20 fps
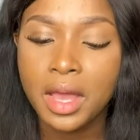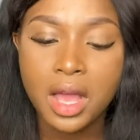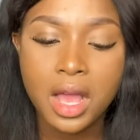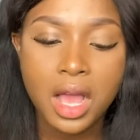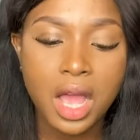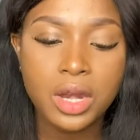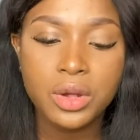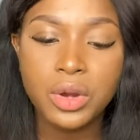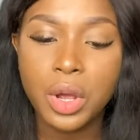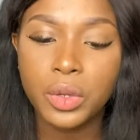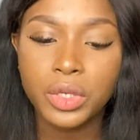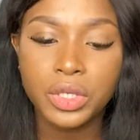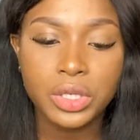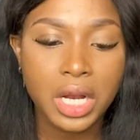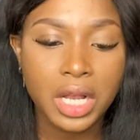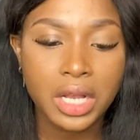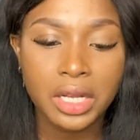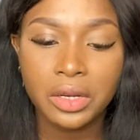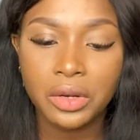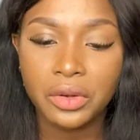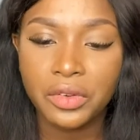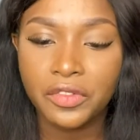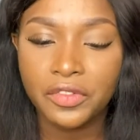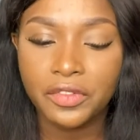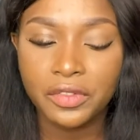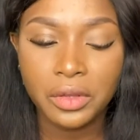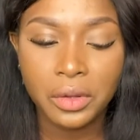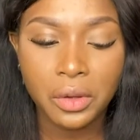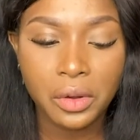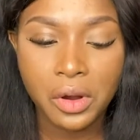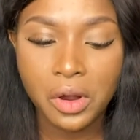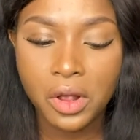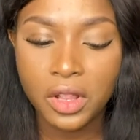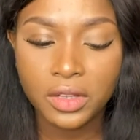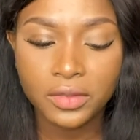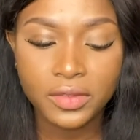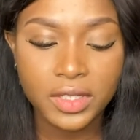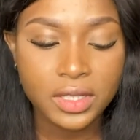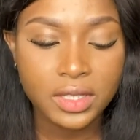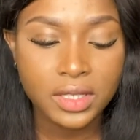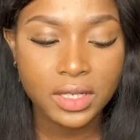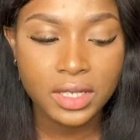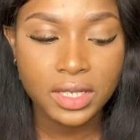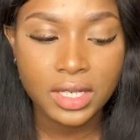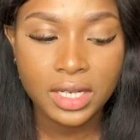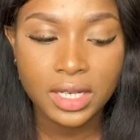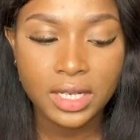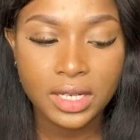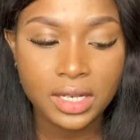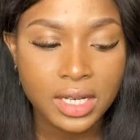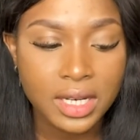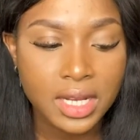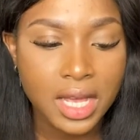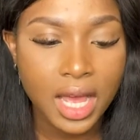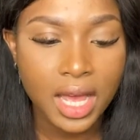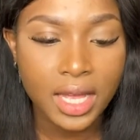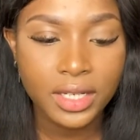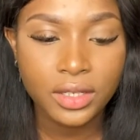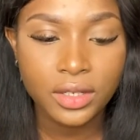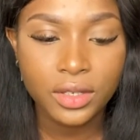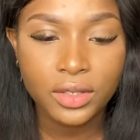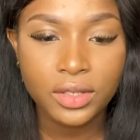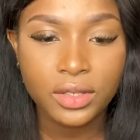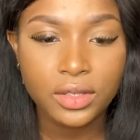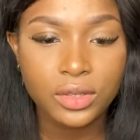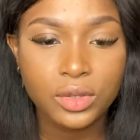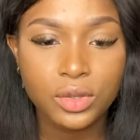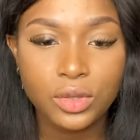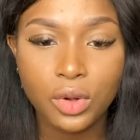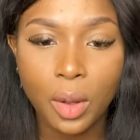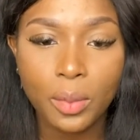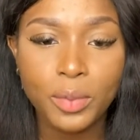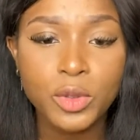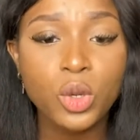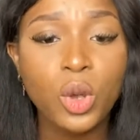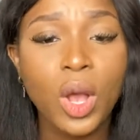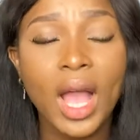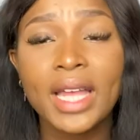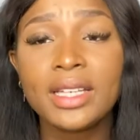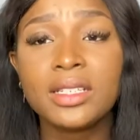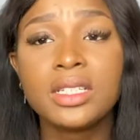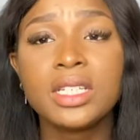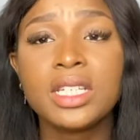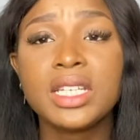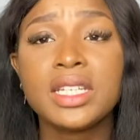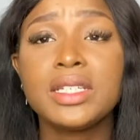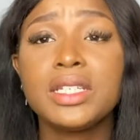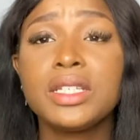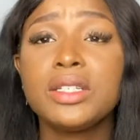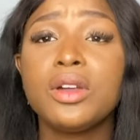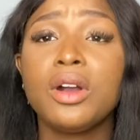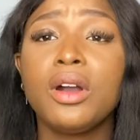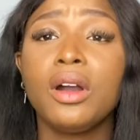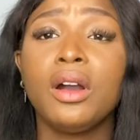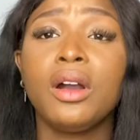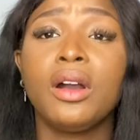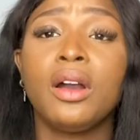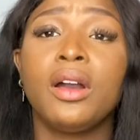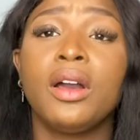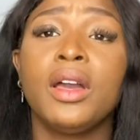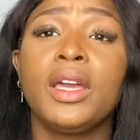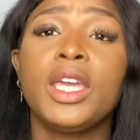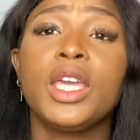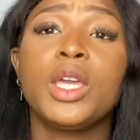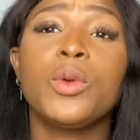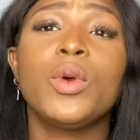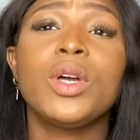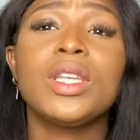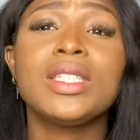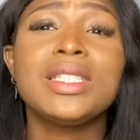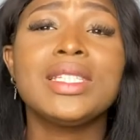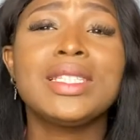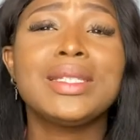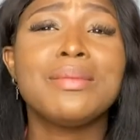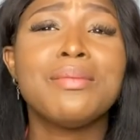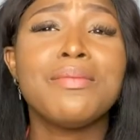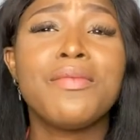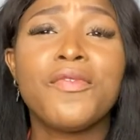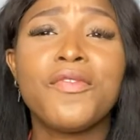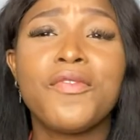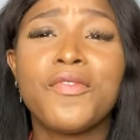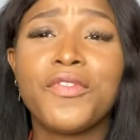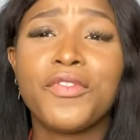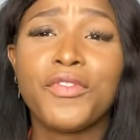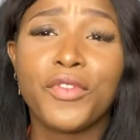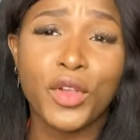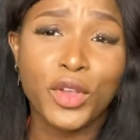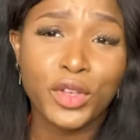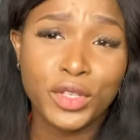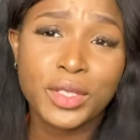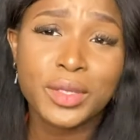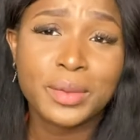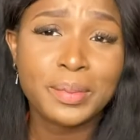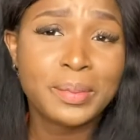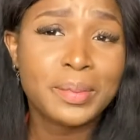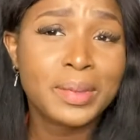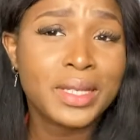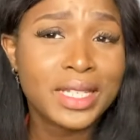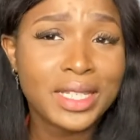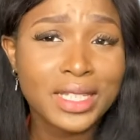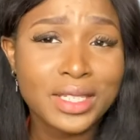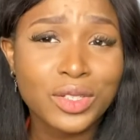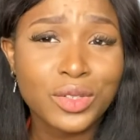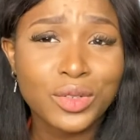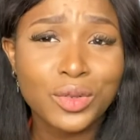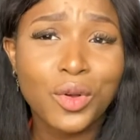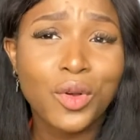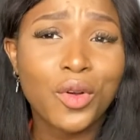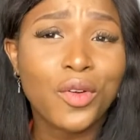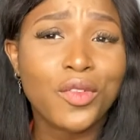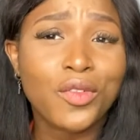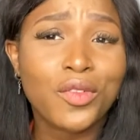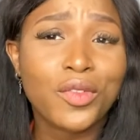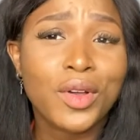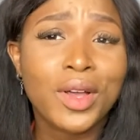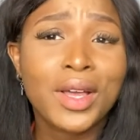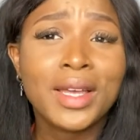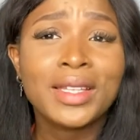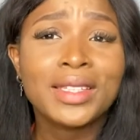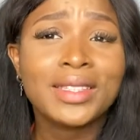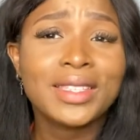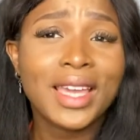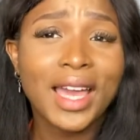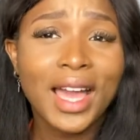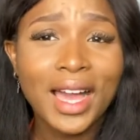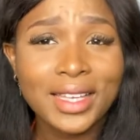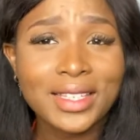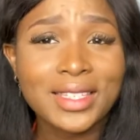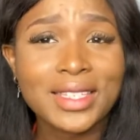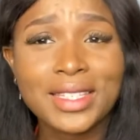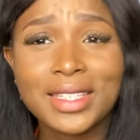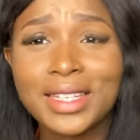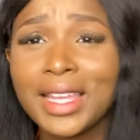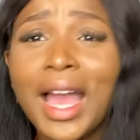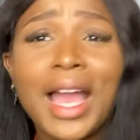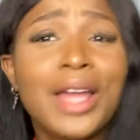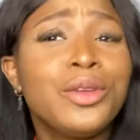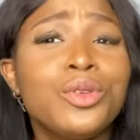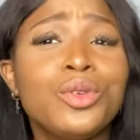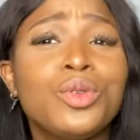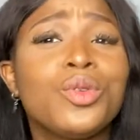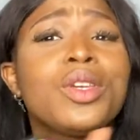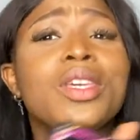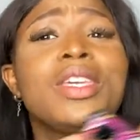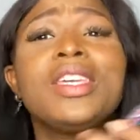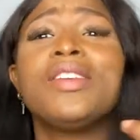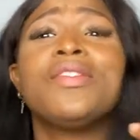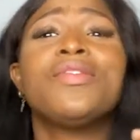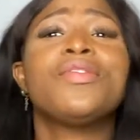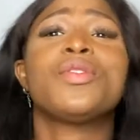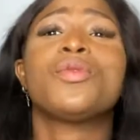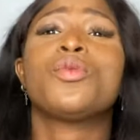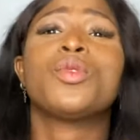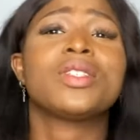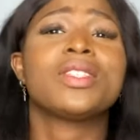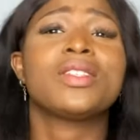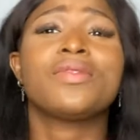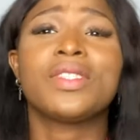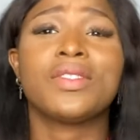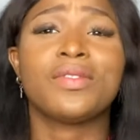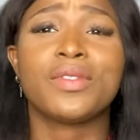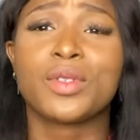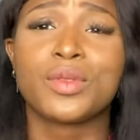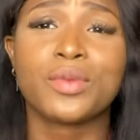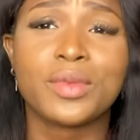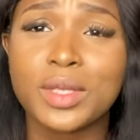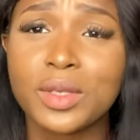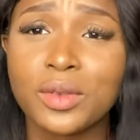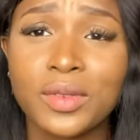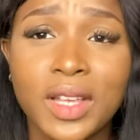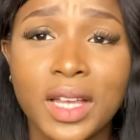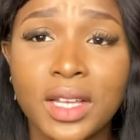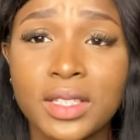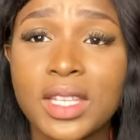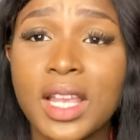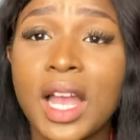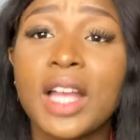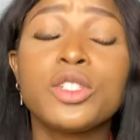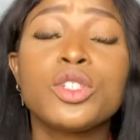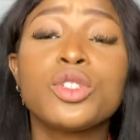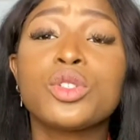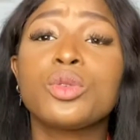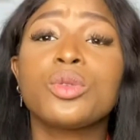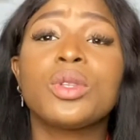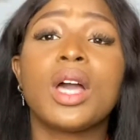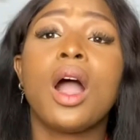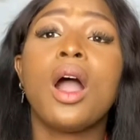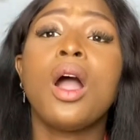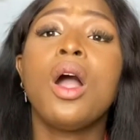I know I was dragging on the floor. All of a sudden, I just dropped. So it wasn't the first place of the accident. I don't know if it was even the first place of the accident. I just know that